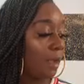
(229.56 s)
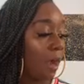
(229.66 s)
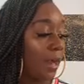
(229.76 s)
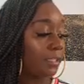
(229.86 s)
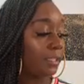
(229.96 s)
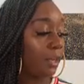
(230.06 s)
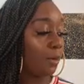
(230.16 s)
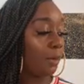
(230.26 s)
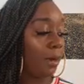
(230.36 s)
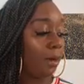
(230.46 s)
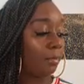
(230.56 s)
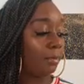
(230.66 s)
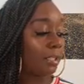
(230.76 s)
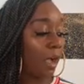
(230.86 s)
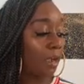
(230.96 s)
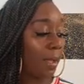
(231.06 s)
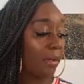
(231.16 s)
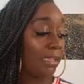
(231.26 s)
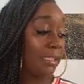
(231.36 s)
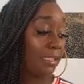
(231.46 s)
All right, so when we talk
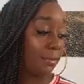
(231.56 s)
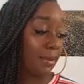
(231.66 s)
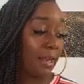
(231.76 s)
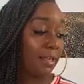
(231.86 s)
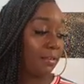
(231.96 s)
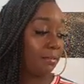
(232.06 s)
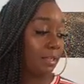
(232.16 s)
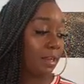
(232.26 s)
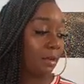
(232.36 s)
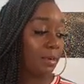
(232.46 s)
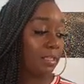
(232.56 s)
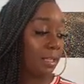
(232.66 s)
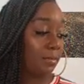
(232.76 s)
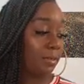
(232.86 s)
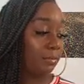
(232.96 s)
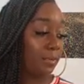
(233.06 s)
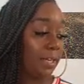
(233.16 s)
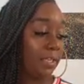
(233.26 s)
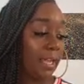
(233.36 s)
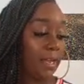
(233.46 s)
about kiss it, right? And I always say we're going to
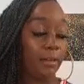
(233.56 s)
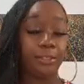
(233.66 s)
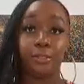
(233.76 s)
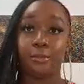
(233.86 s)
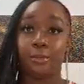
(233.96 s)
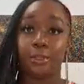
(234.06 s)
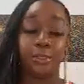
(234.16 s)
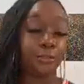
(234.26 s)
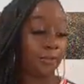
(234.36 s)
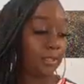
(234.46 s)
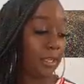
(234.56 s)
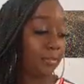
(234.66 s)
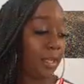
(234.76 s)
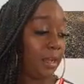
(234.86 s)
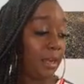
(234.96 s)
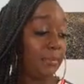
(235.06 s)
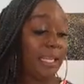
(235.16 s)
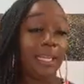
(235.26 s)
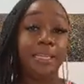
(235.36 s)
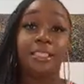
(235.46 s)
break it down into 1 or 2 steps.
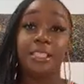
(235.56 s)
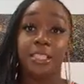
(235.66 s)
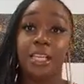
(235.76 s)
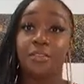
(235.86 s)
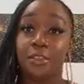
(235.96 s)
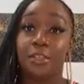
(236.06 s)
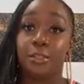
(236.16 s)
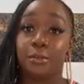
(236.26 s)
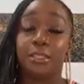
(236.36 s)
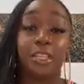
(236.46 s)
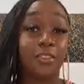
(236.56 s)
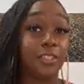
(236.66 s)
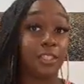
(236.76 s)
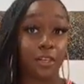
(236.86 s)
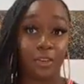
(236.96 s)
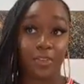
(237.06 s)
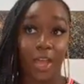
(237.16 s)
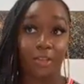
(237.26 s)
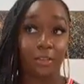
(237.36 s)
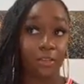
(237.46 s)
The easiest thing for you to do is, given certain
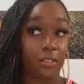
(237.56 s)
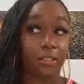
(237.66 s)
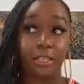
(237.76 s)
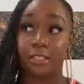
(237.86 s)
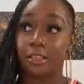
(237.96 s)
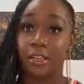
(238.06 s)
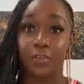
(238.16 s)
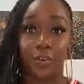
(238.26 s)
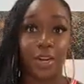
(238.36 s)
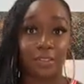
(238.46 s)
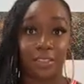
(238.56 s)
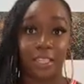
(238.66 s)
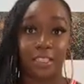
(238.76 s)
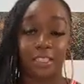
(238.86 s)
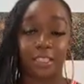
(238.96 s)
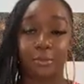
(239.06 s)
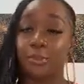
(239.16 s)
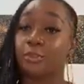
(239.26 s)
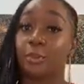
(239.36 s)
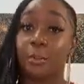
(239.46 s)
values, is to convert everything to
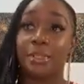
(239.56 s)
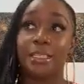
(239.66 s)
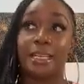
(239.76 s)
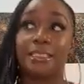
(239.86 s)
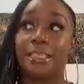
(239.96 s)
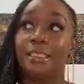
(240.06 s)
decimals. Normally, that's the